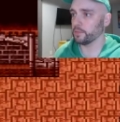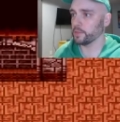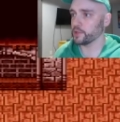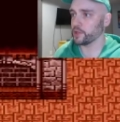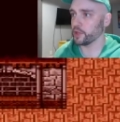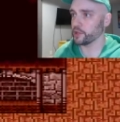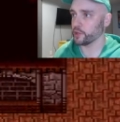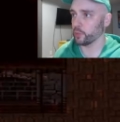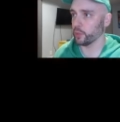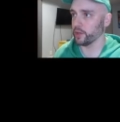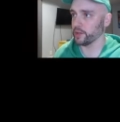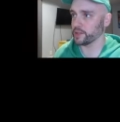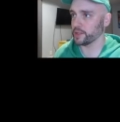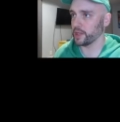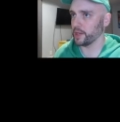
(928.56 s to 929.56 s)
The sergeant
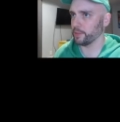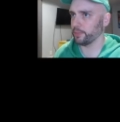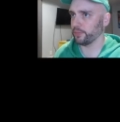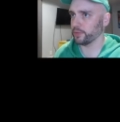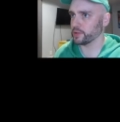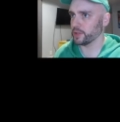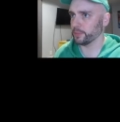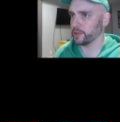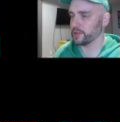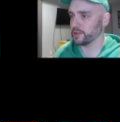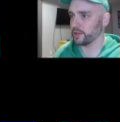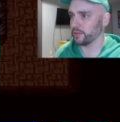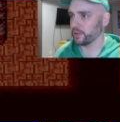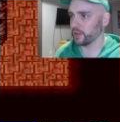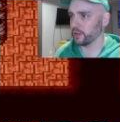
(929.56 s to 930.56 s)
will escape for some
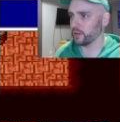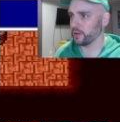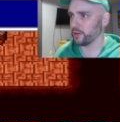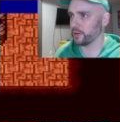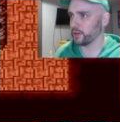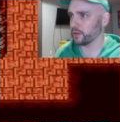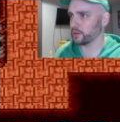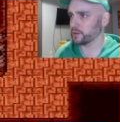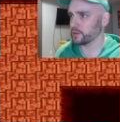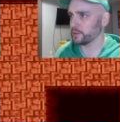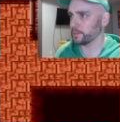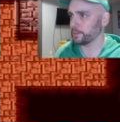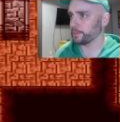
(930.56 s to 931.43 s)
reason if you kill all the dogs.